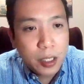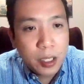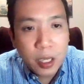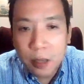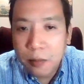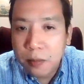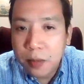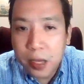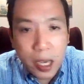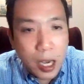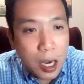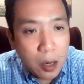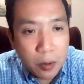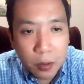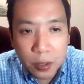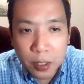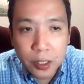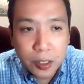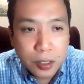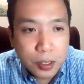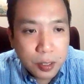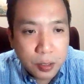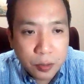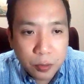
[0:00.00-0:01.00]
It can be
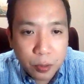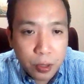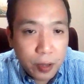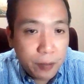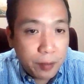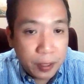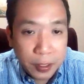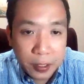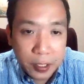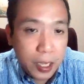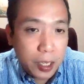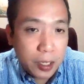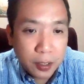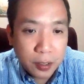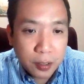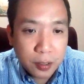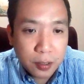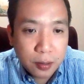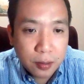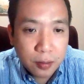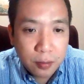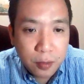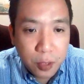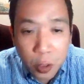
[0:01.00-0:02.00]
hours or even
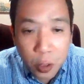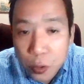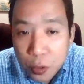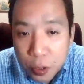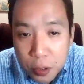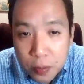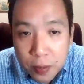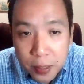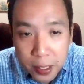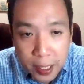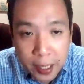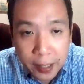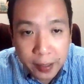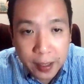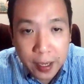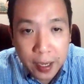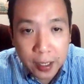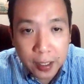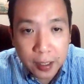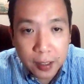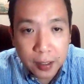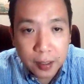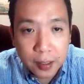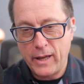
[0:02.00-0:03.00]
days. Used to be like
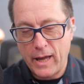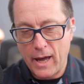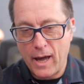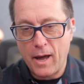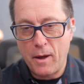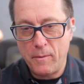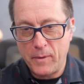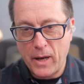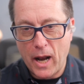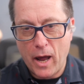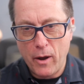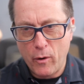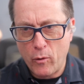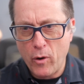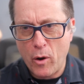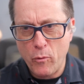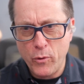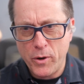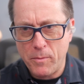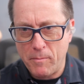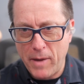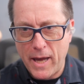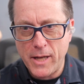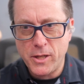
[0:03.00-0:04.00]
that. Yeah, I mean, I, I
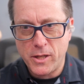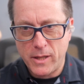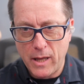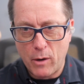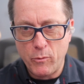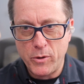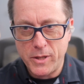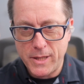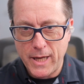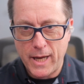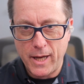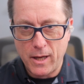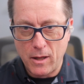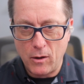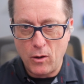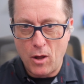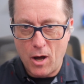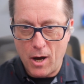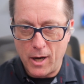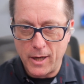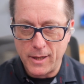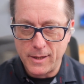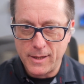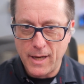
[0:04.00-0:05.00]
would imagine that would take a
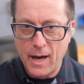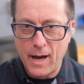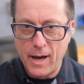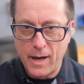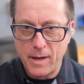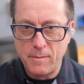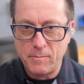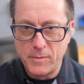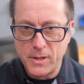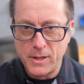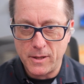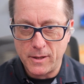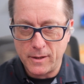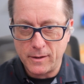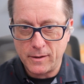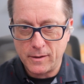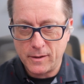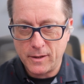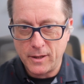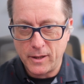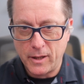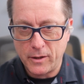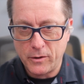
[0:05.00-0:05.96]
long time to to